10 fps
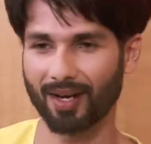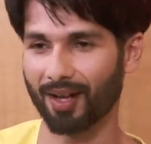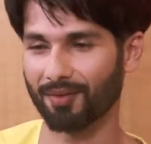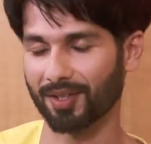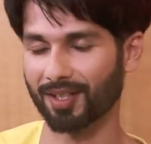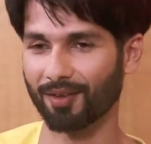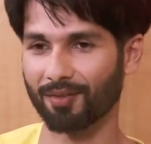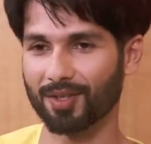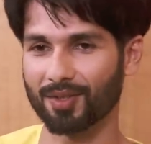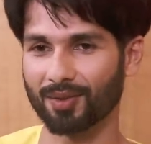right after
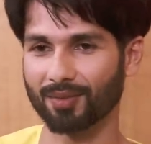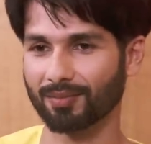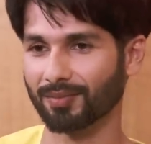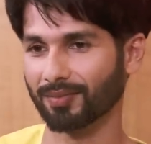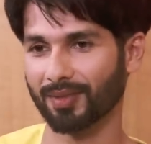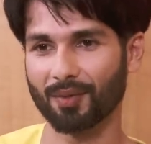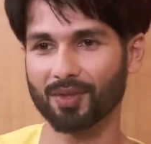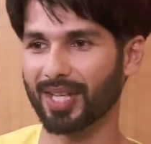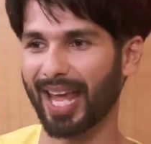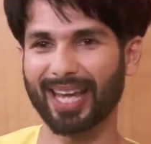delivery, so I was
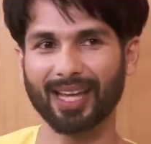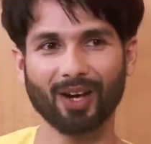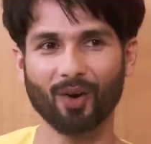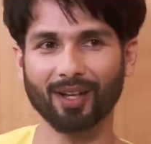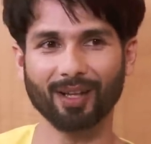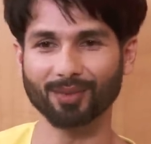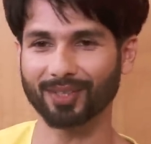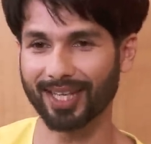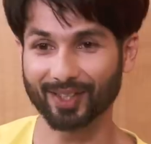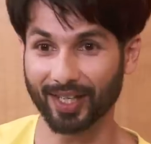just hanging around them,
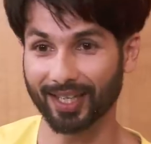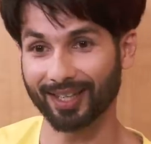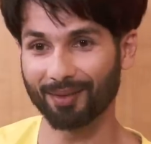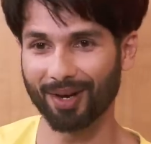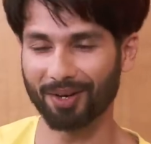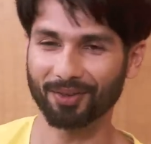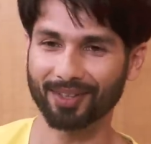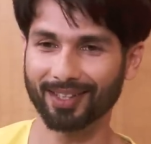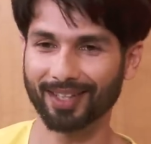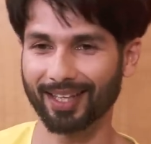just like checking them out
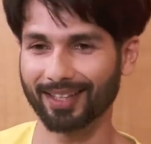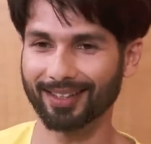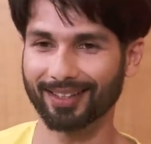and like